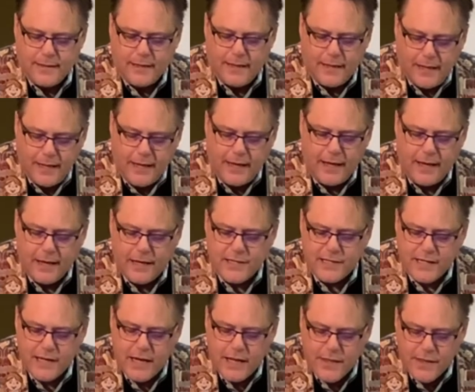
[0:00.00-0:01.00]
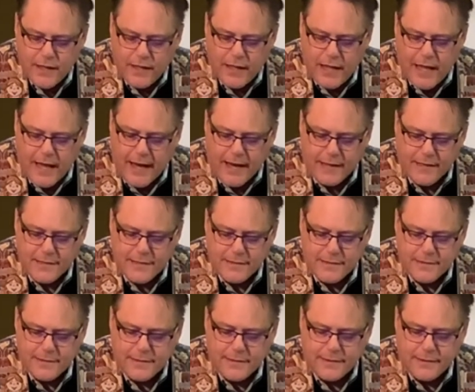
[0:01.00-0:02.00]
he is in the light,
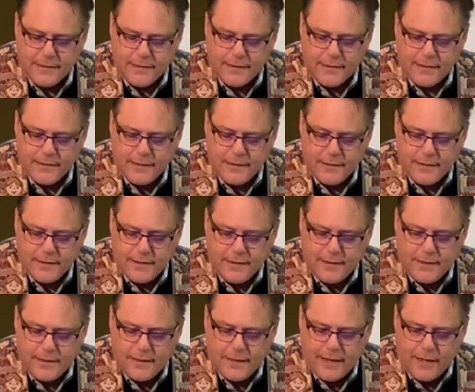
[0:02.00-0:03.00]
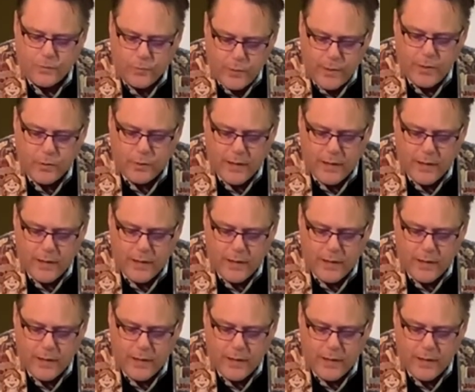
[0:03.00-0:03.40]
and we